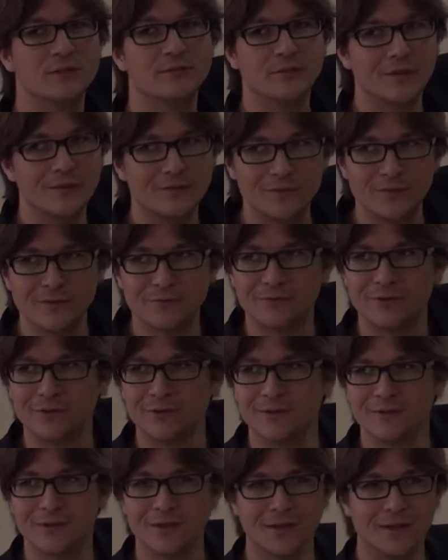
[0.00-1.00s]
and we have
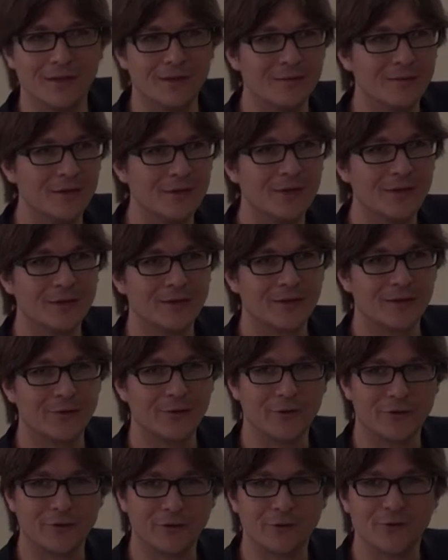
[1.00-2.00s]
different
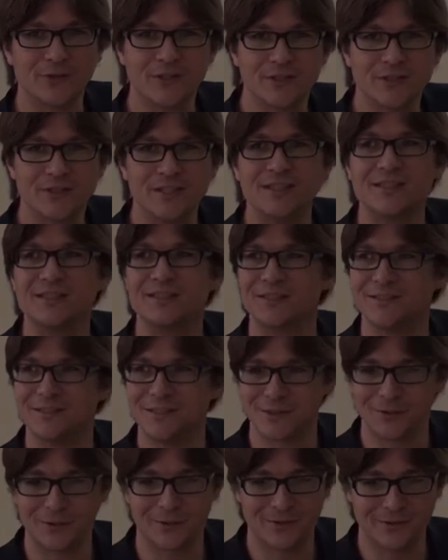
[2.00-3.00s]
characteristics and
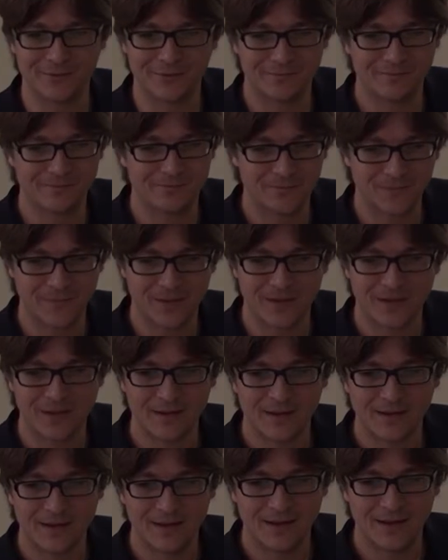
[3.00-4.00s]
so
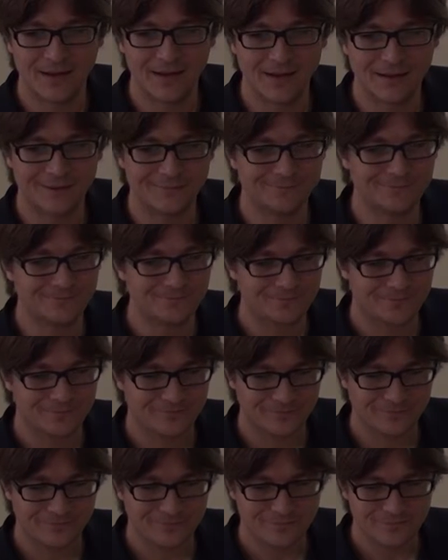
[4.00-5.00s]
on.
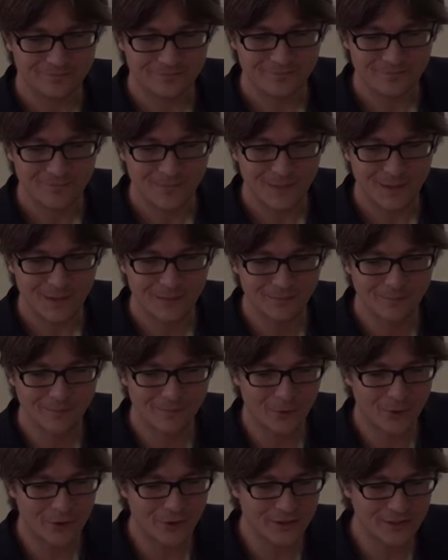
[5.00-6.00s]

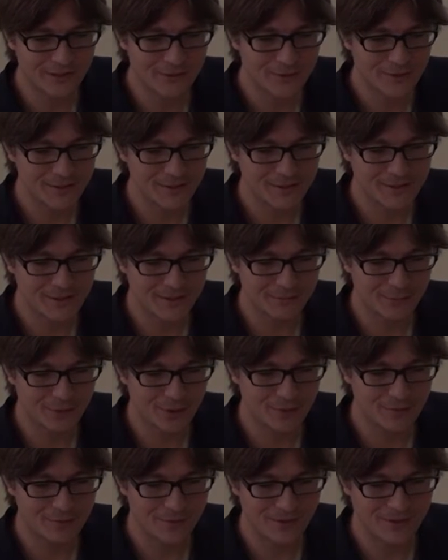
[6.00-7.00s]
More interesting
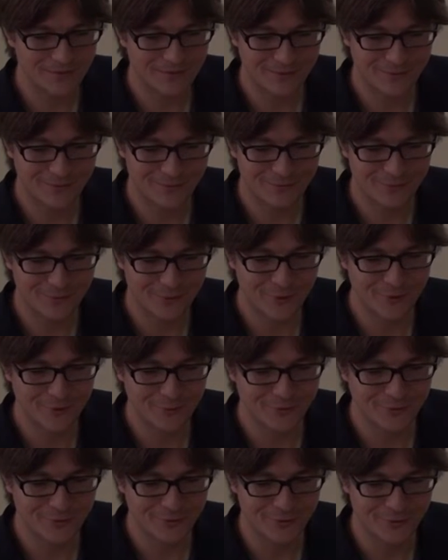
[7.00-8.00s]
probably for
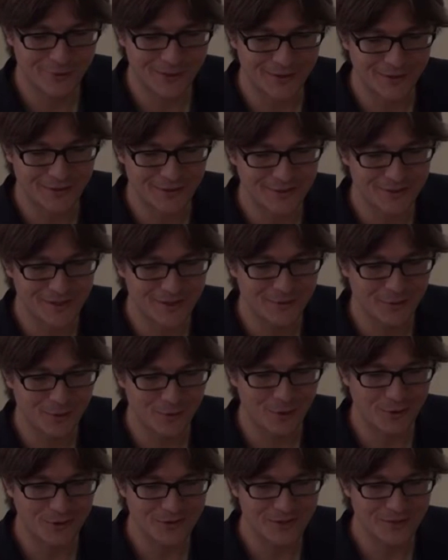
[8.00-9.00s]
you to understand the
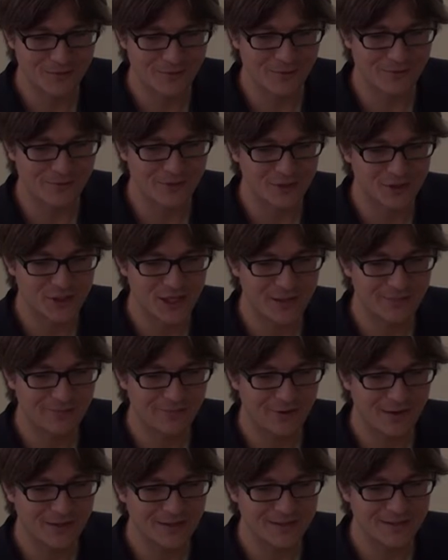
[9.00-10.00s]
concept of the
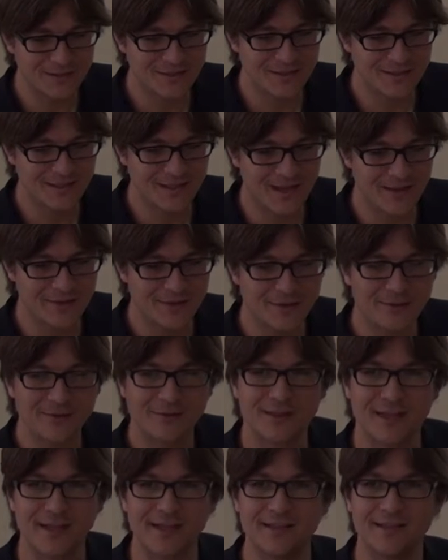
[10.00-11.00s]
shapefiles is the other
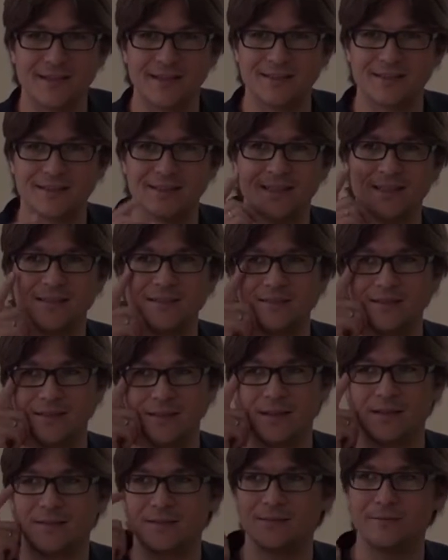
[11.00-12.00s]
data set
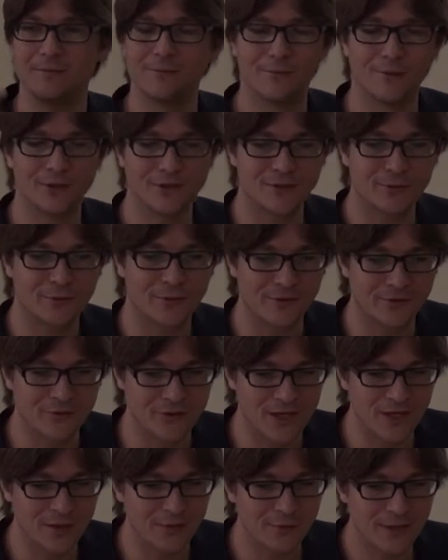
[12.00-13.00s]
that was
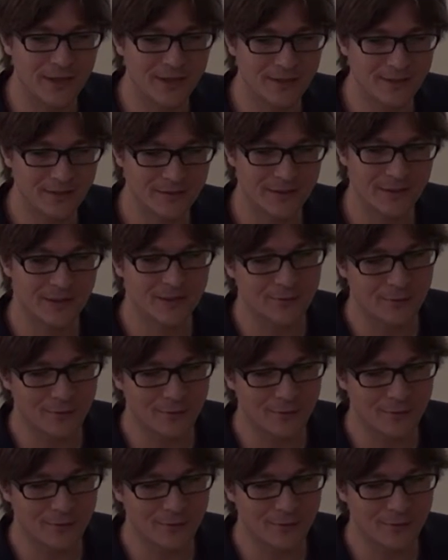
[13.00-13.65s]
generated. I